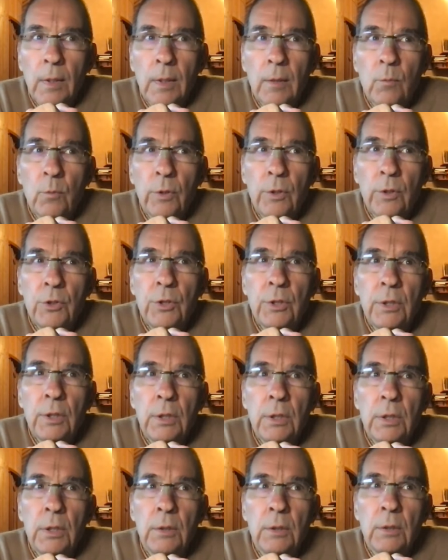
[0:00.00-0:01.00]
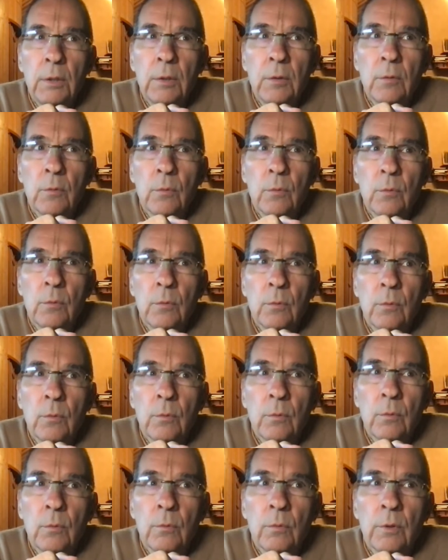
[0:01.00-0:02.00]
in which he
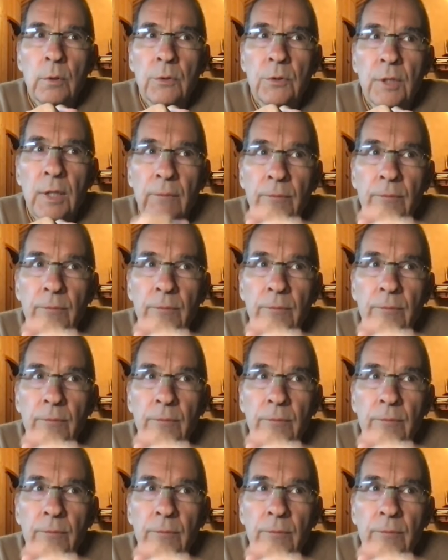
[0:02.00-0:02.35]
was